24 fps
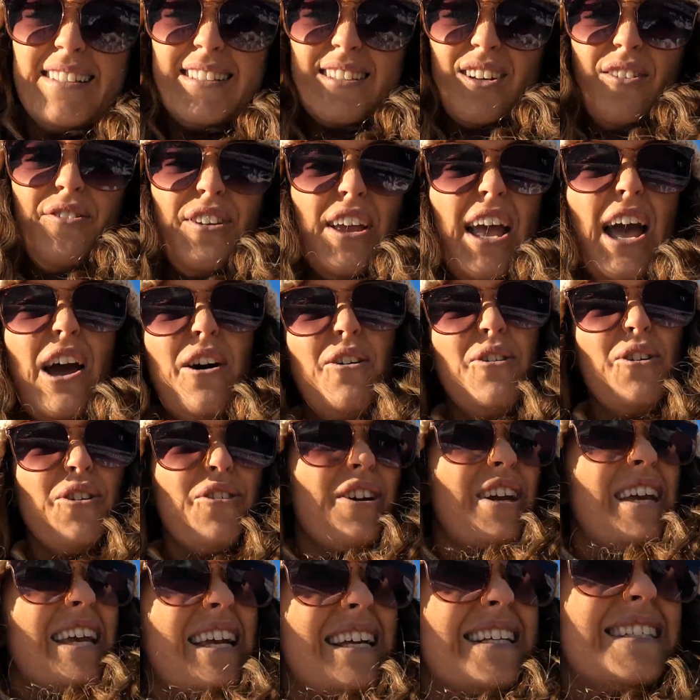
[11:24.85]
so if you get
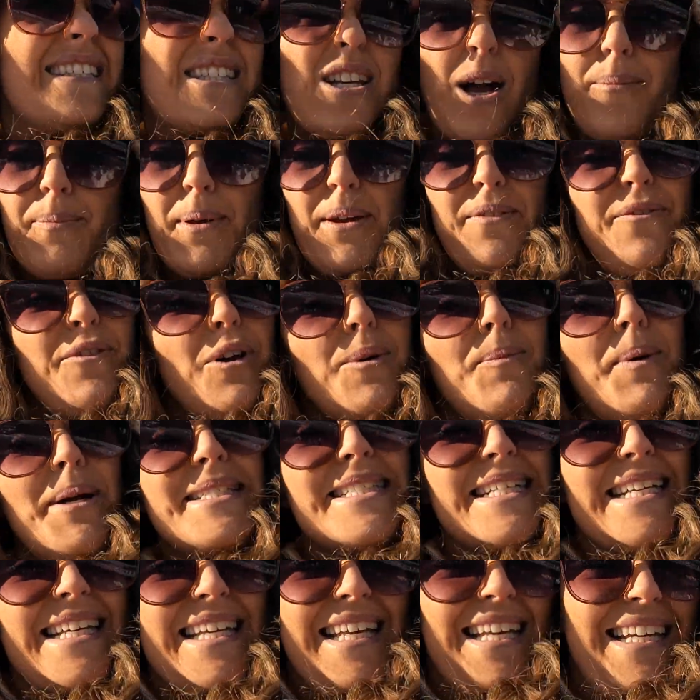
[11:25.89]
hungry you can stop in for a bite
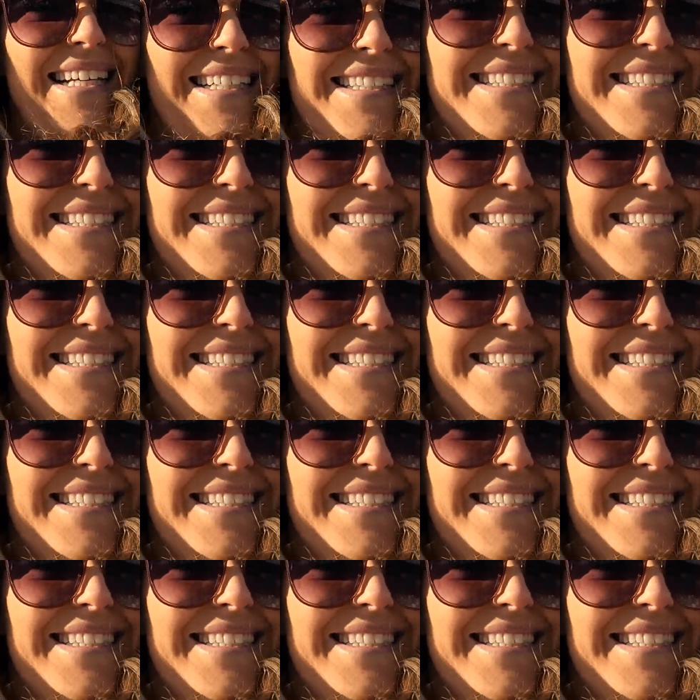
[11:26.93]
to eat.